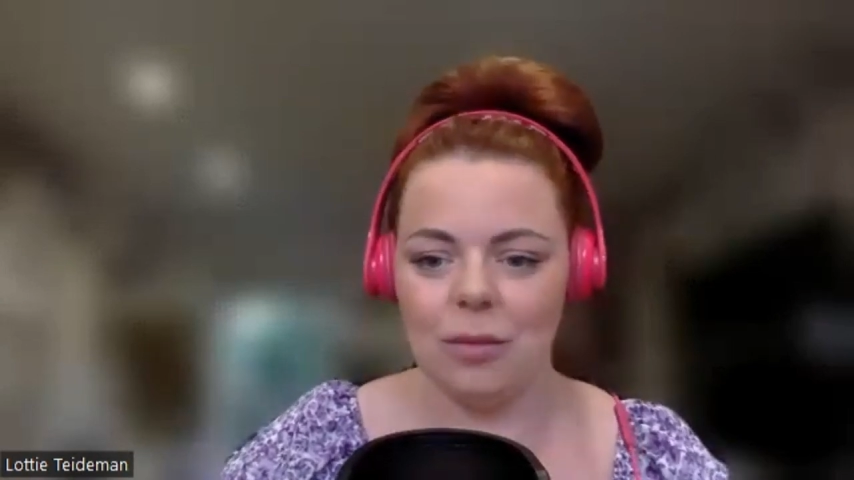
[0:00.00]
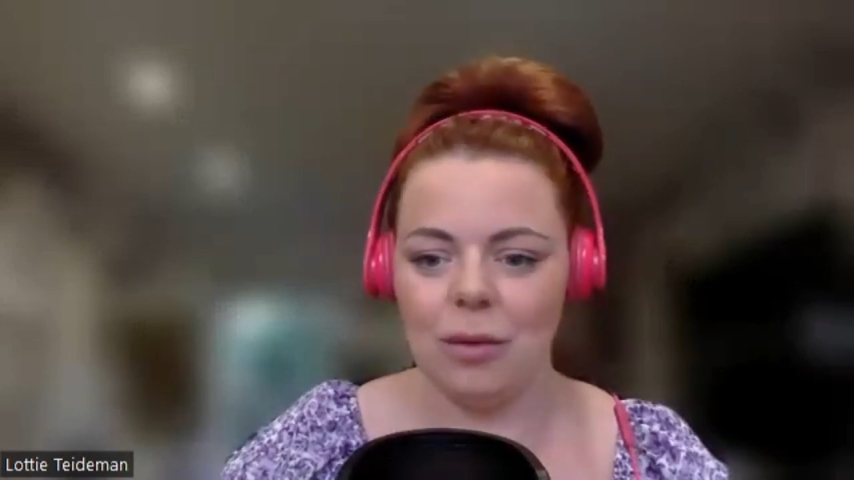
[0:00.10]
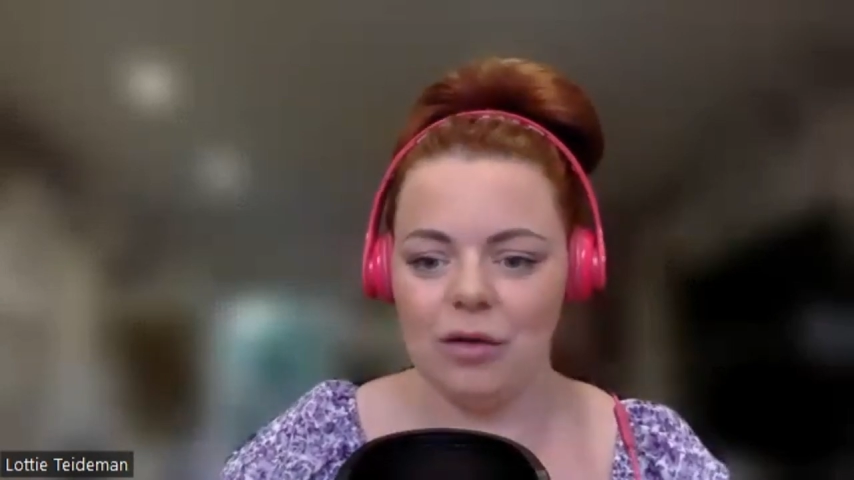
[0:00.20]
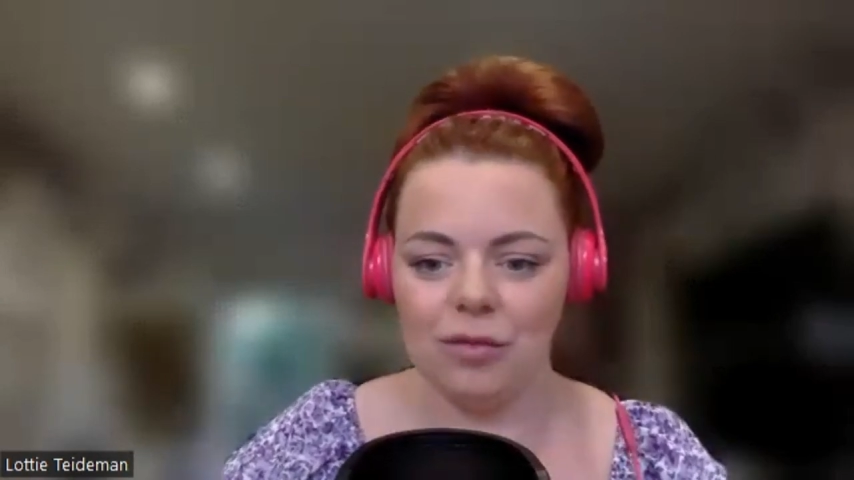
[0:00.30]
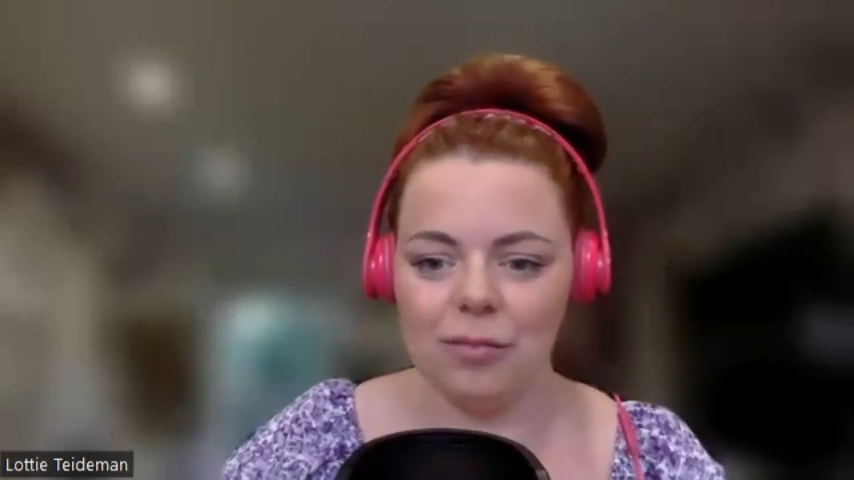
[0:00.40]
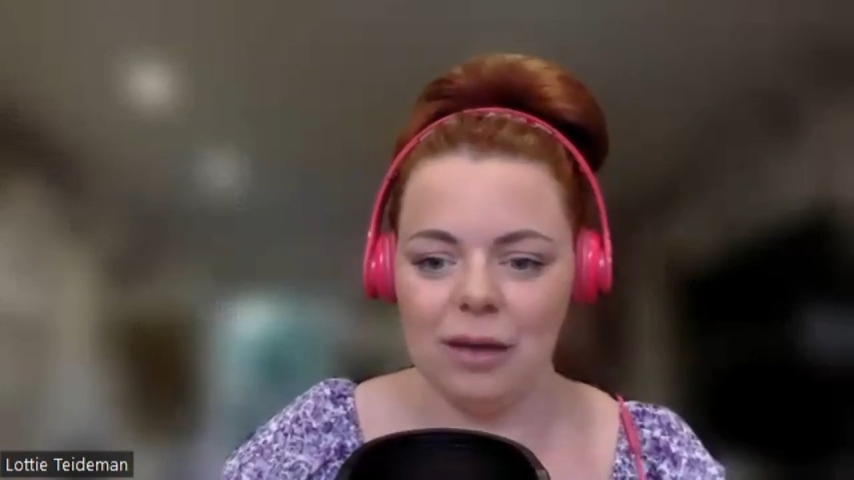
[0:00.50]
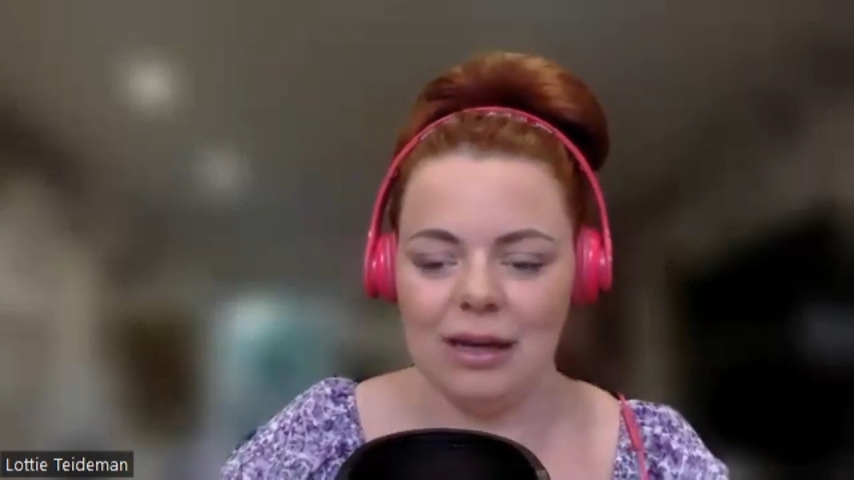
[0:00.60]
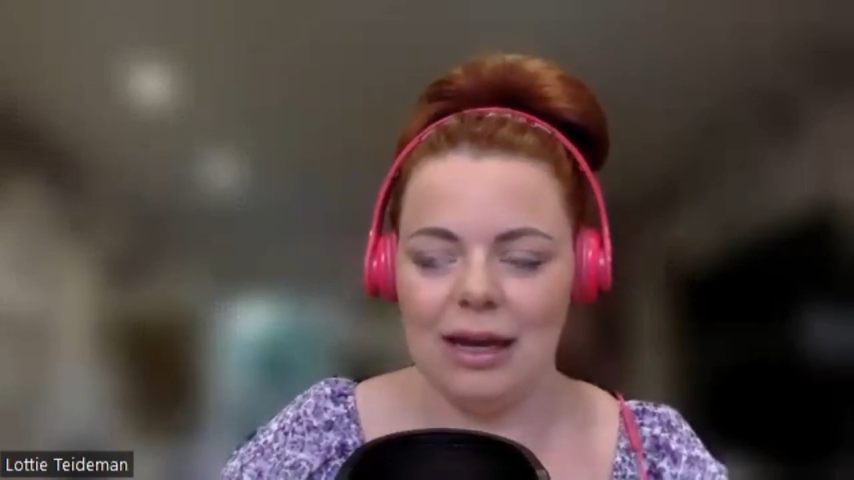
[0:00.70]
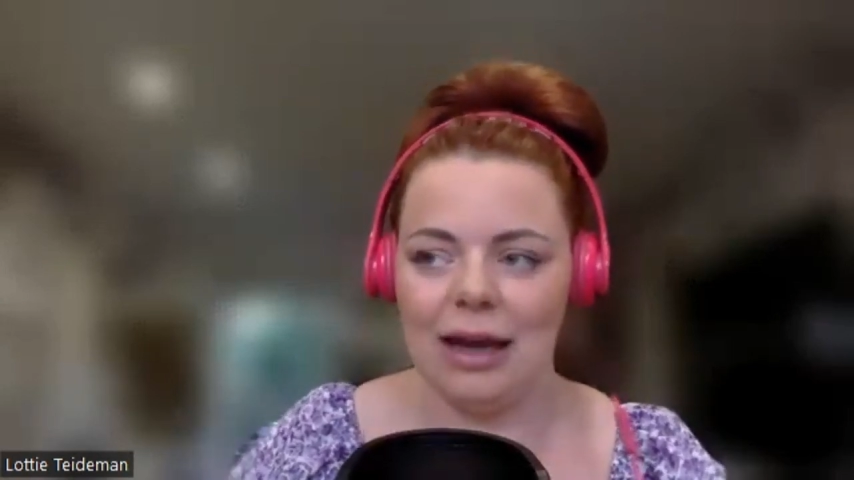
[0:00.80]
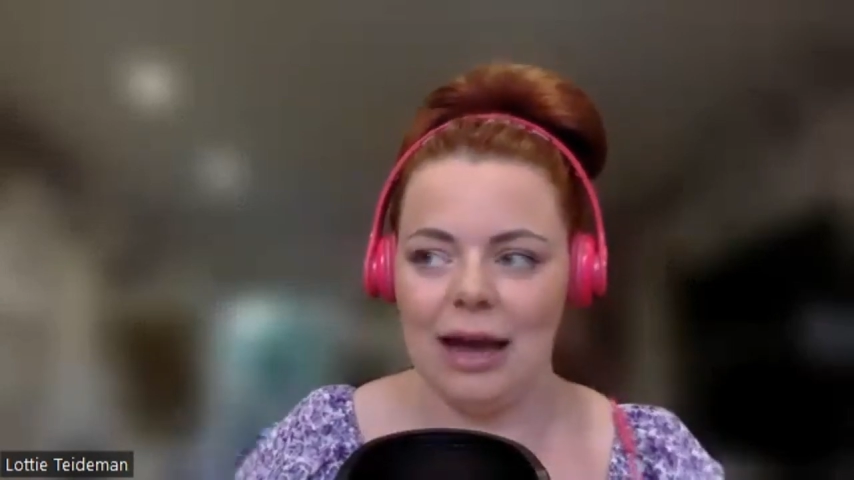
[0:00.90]
the world of
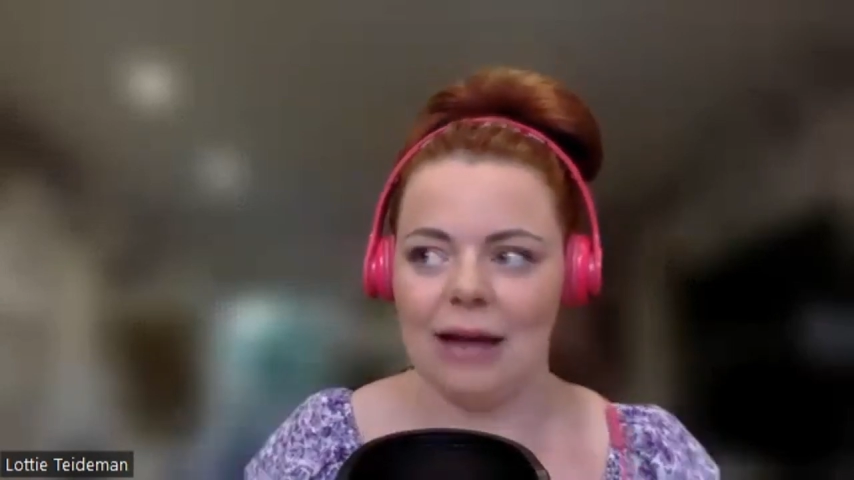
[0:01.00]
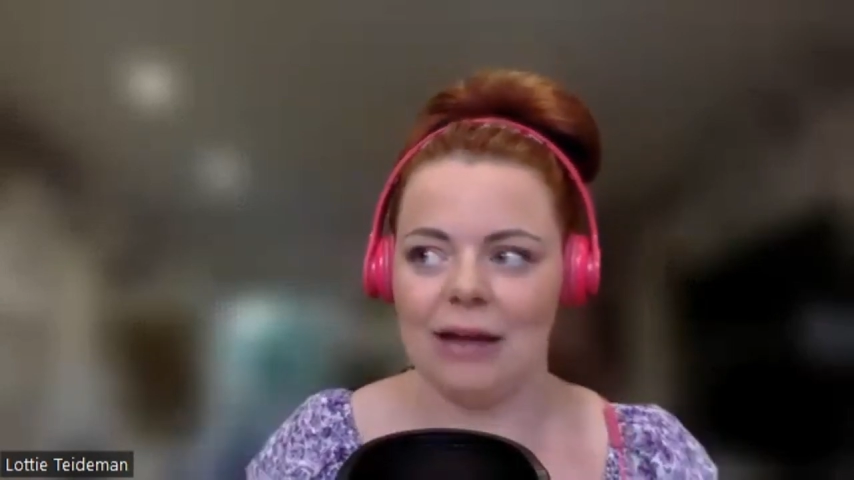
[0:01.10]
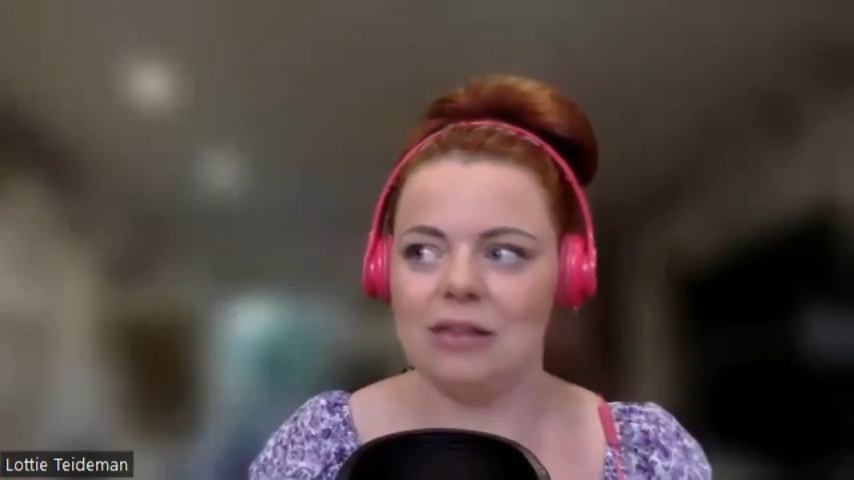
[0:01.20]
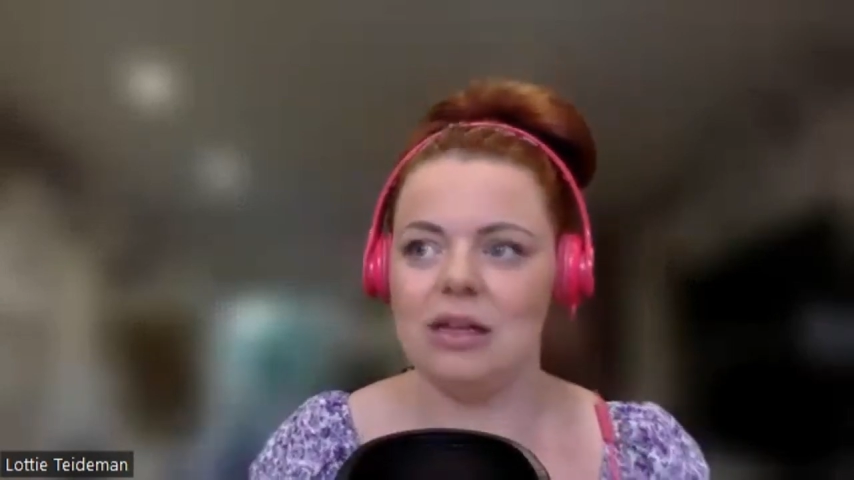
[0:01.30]
money. And